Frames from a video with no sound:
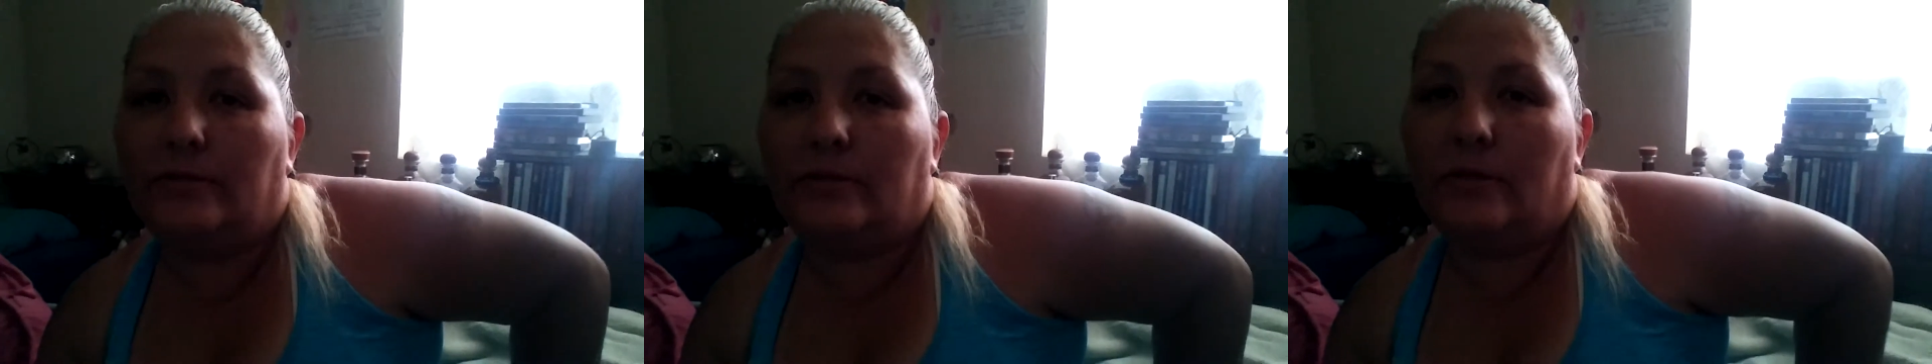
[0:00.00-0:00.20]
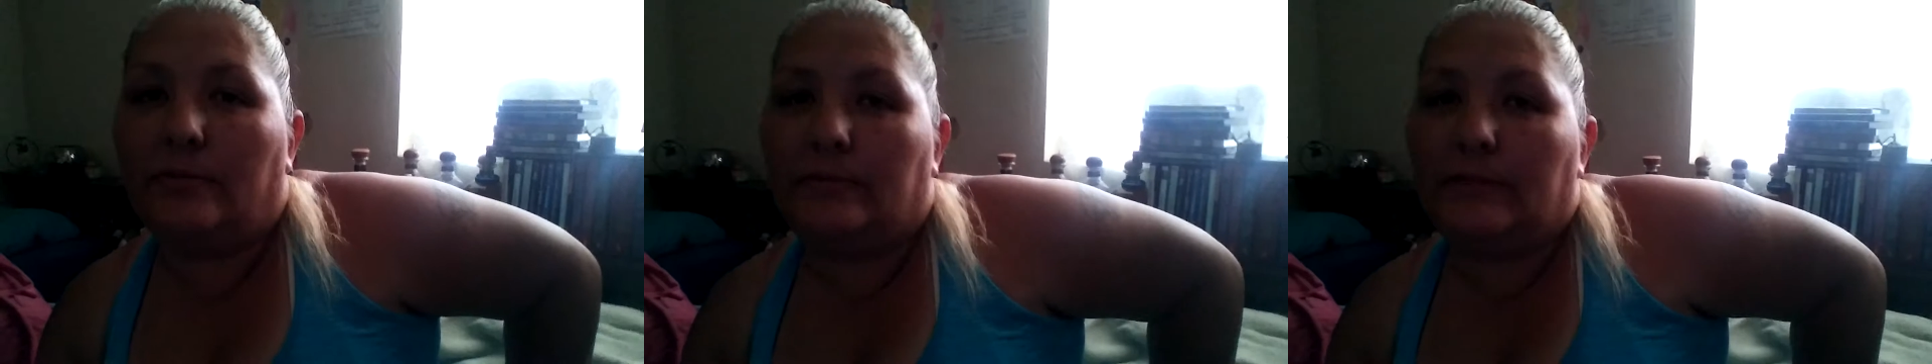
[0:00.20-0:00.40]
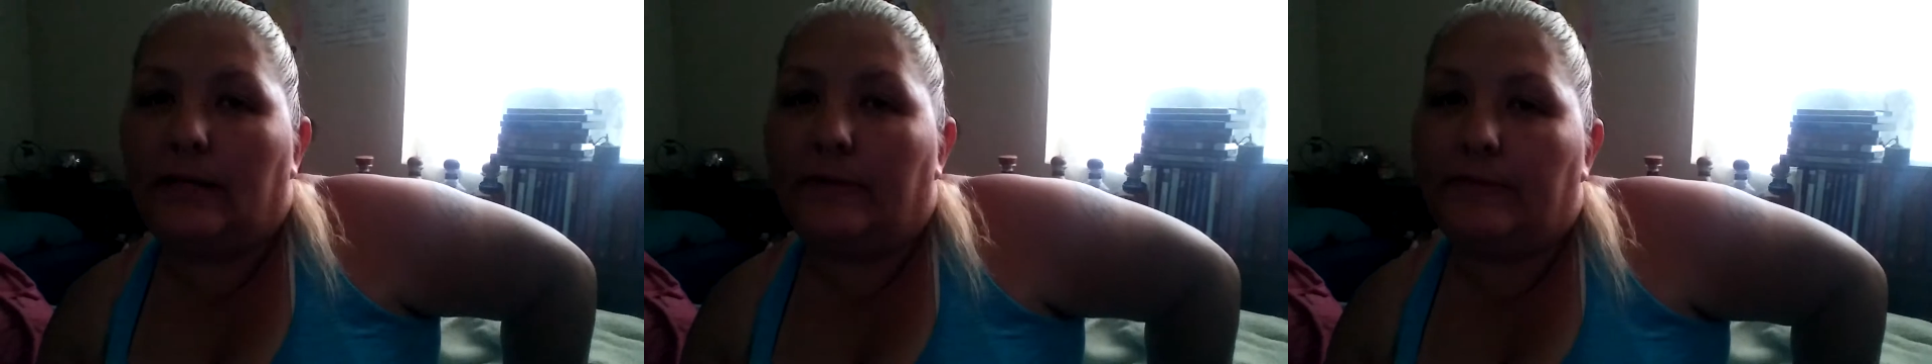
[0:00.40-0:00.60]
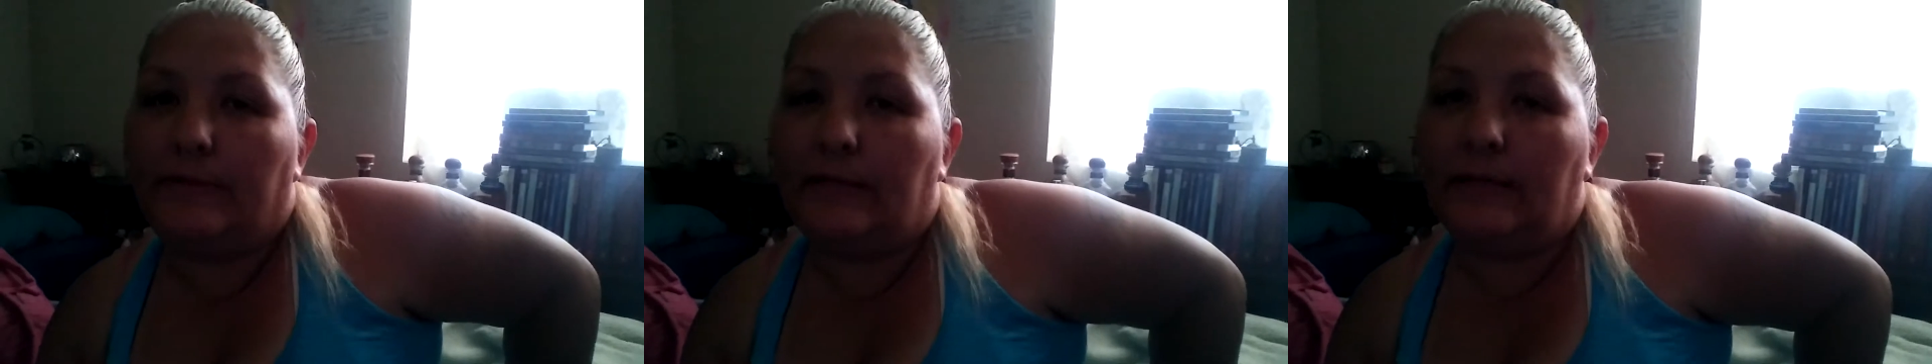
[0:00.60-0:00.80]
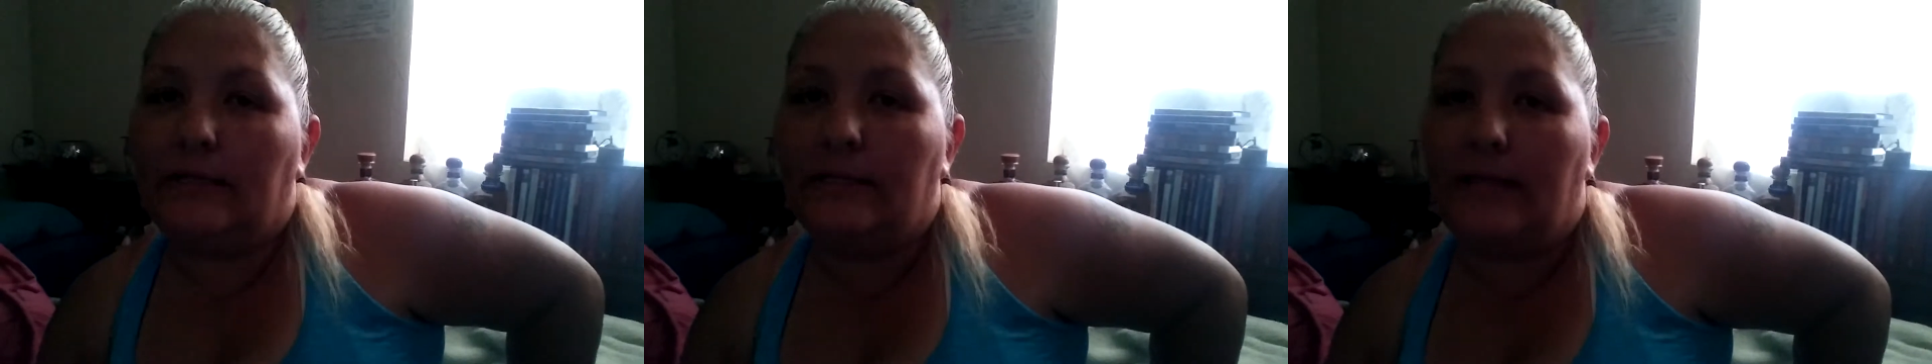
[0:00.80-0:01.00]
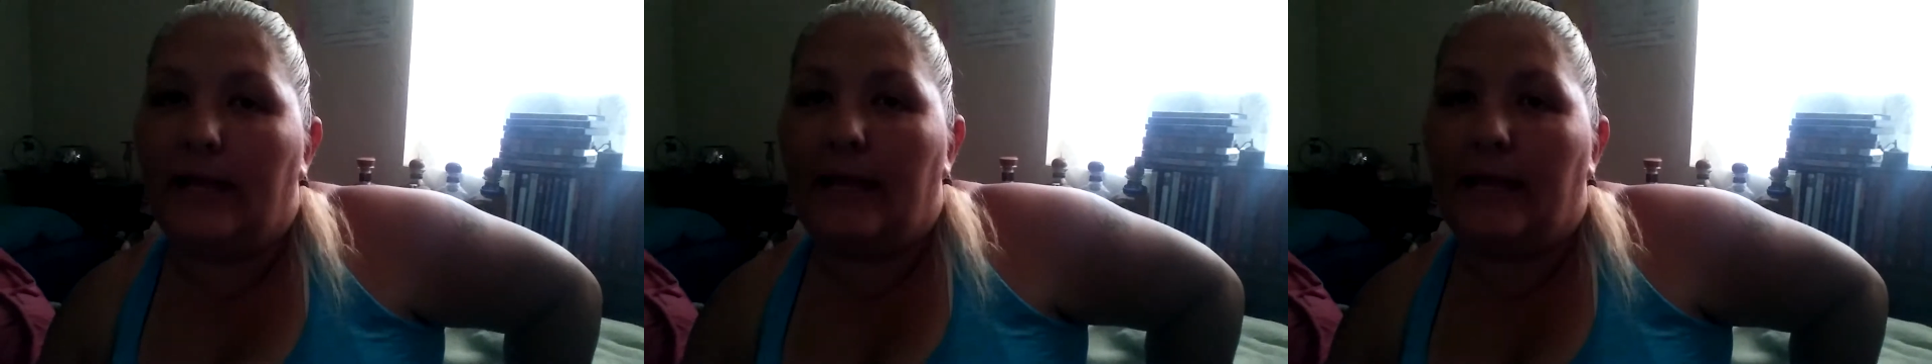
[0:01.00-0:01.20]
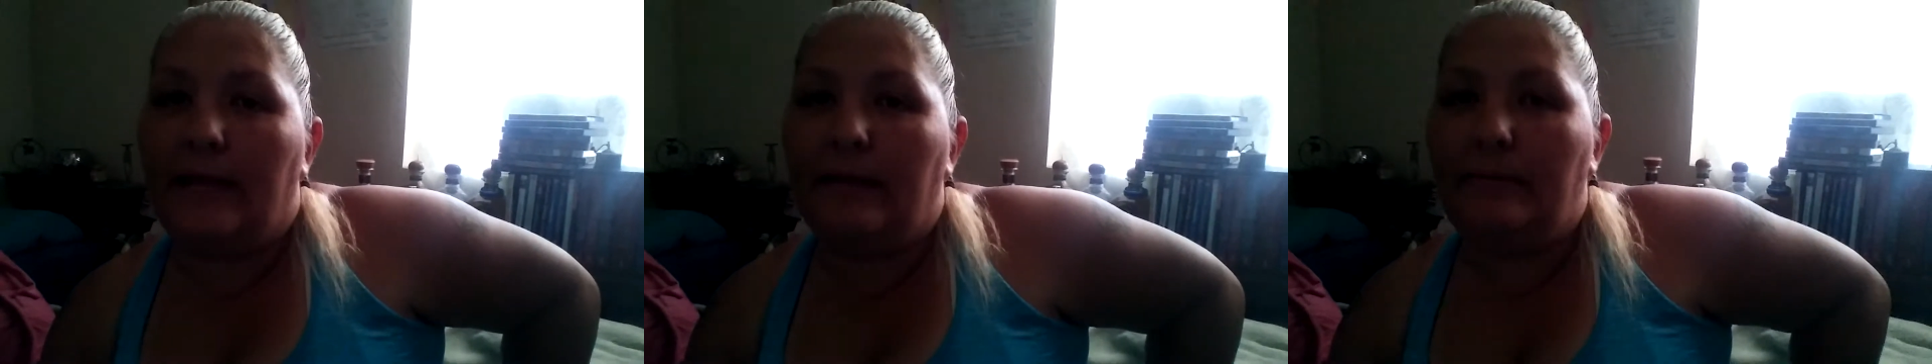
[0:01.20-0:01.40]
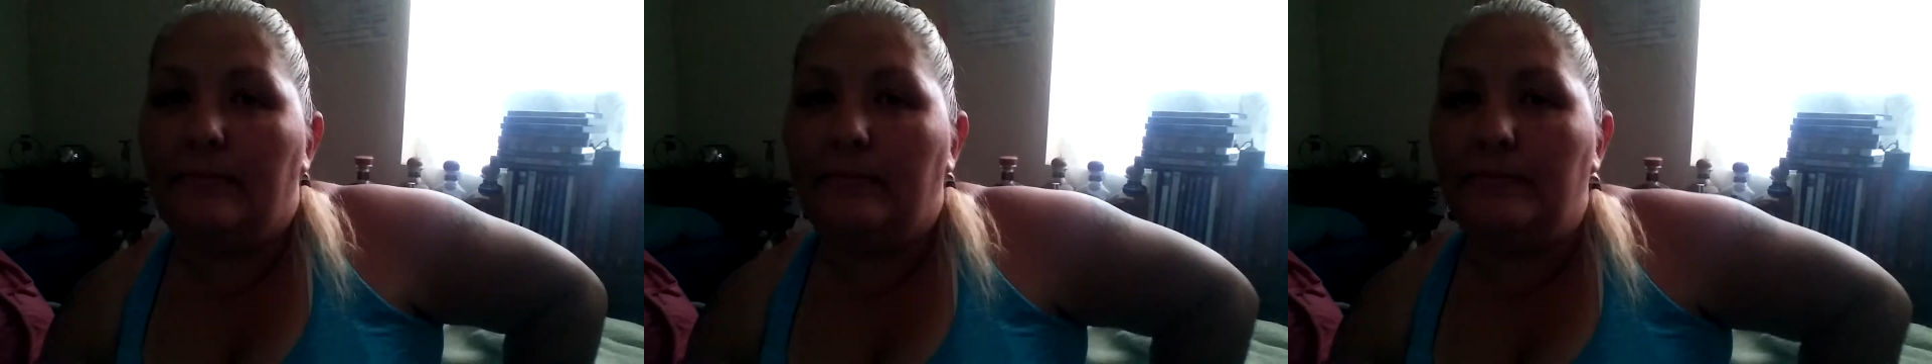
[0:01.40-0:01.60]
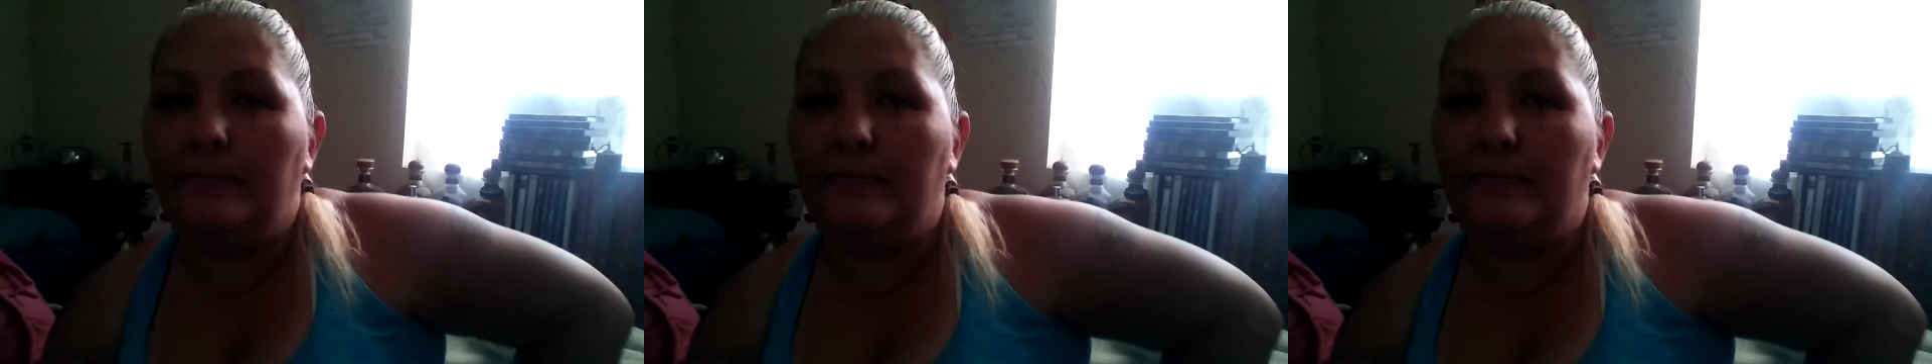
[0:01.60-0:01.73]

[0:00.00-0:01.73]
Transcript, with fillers: you to have a good day.